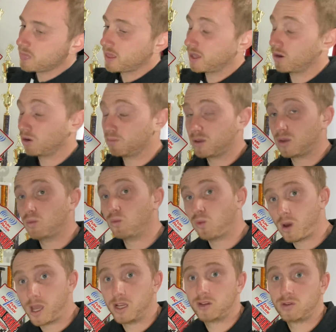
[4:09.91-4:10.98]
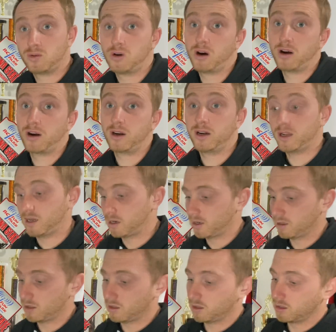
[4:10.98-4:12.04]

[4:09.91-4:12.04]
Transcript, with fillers: it'll be way too hard and